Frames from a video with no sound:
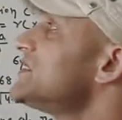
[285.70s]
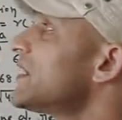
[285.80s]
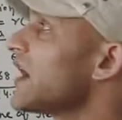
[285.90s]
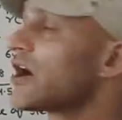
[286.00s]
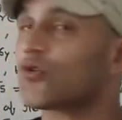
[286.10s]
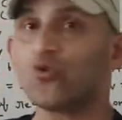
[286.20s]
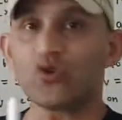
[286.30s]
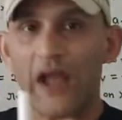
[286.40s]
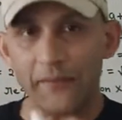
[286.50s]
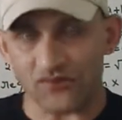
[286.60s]
there are
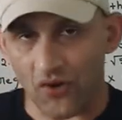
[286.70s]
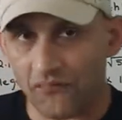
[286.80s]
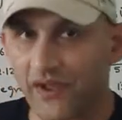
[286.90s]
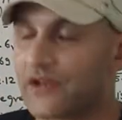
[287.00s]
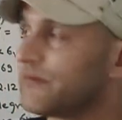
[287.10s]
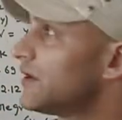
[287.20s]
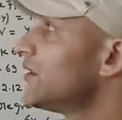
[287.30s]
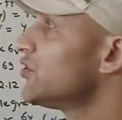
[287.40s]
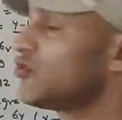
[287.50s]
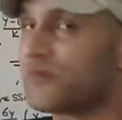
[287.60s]
two types of
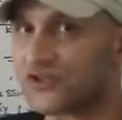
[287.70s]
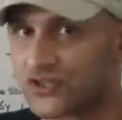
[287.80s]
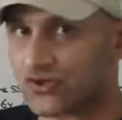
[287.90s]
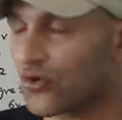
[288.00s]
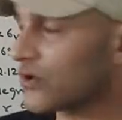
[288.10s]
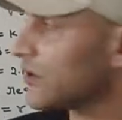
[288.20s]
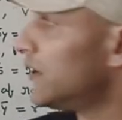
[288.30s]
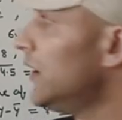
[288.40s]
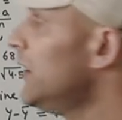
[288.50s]
variable. You must note